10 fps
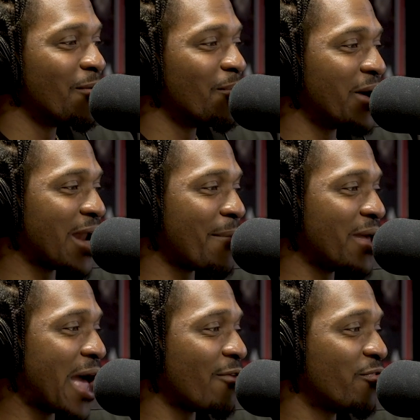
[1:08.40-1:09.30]
But I
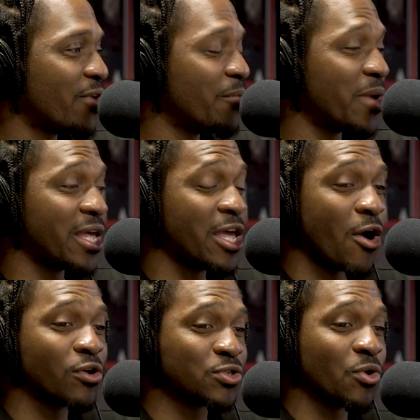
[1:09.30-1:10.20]
mean, but he
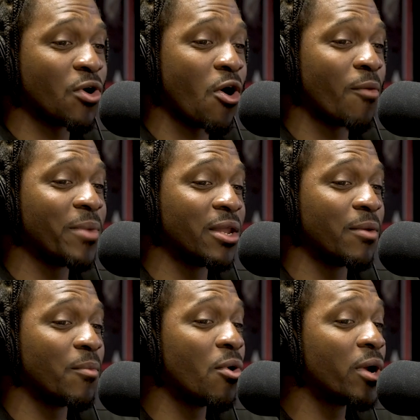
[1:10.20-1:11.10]
also called me in the
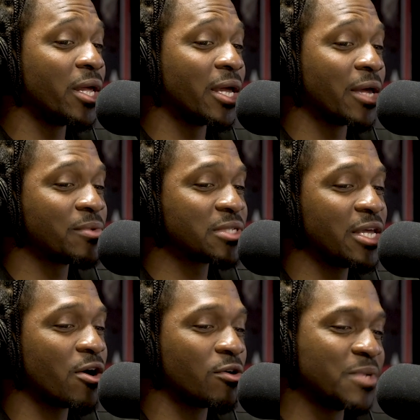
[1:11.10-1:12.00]
morning and
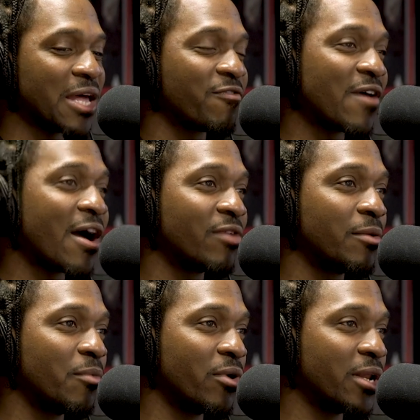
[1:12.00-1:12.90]
he called me like 5 in the
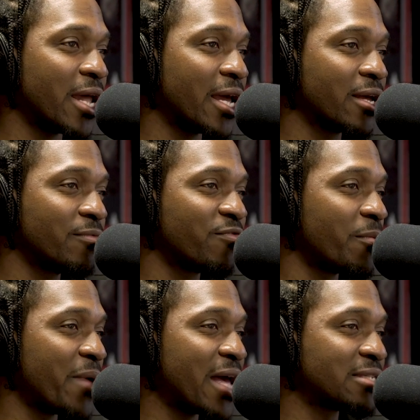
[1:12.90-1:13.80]
morning, like for the
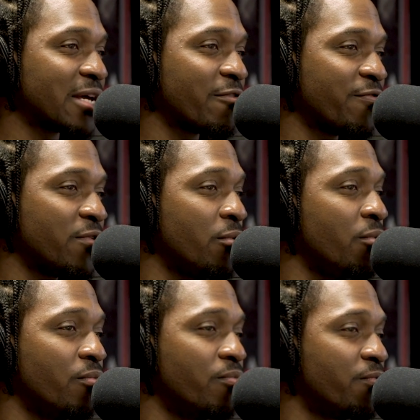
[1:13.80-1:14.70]
past like
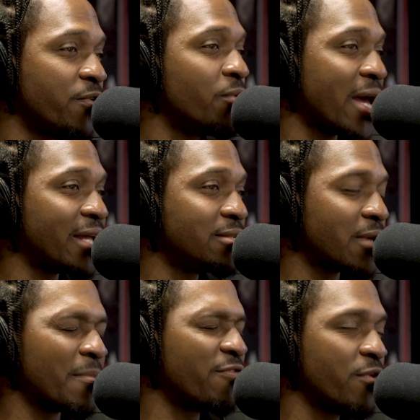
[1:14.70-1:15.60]
few nights.
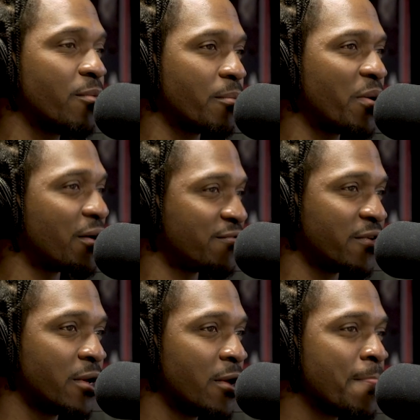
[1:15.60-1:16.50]
Few more Puff.
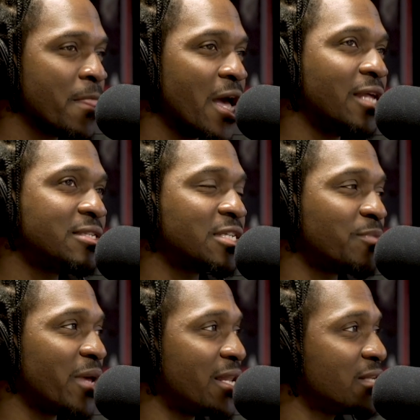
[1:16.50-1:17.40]
Okay. And he says,
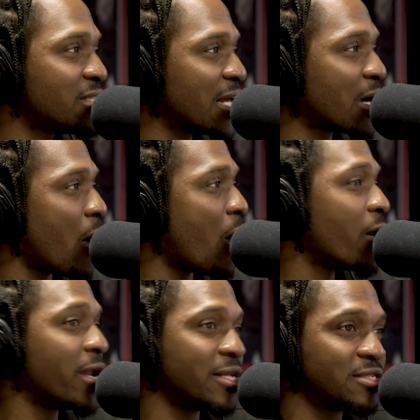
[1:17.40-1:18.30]
man, this is like an
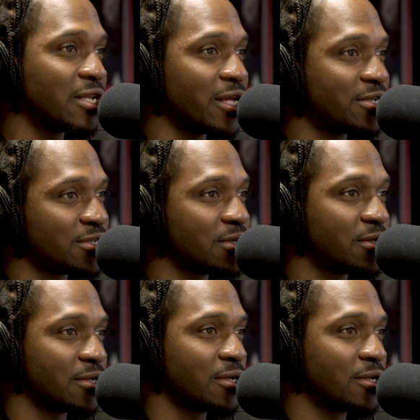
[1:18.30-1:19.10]
art installation.